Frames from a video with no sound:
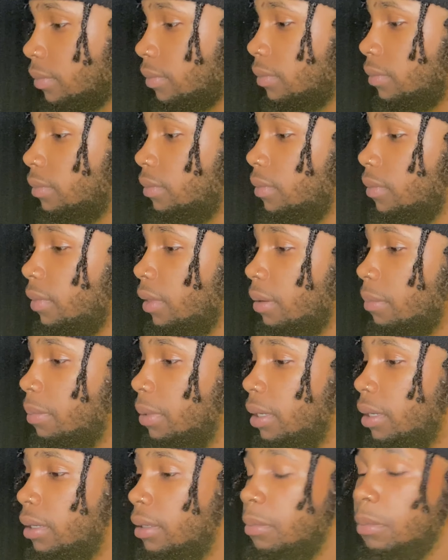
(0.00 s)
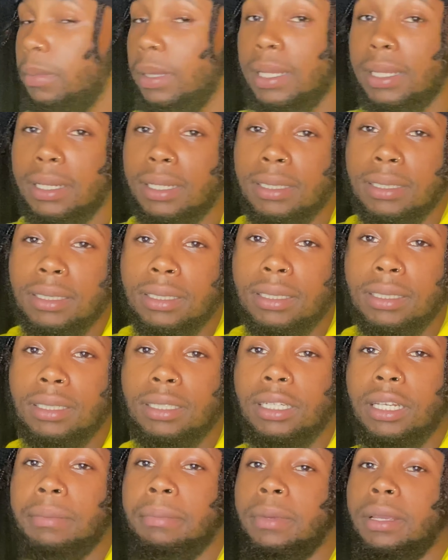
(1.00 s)
But um, I'm about to get into this
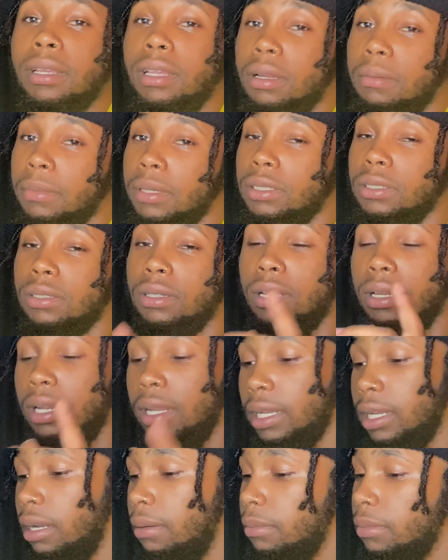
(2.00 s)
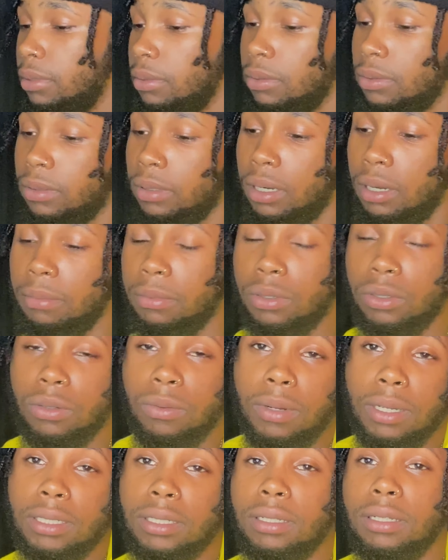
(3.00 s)
shit, man. make sure y'all like, comment, subscribe, and go
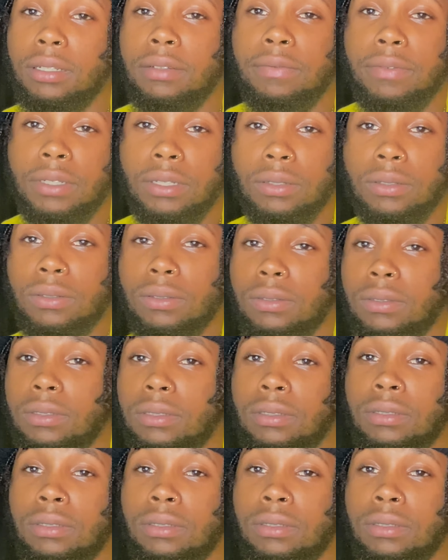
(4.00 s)
watch the other videos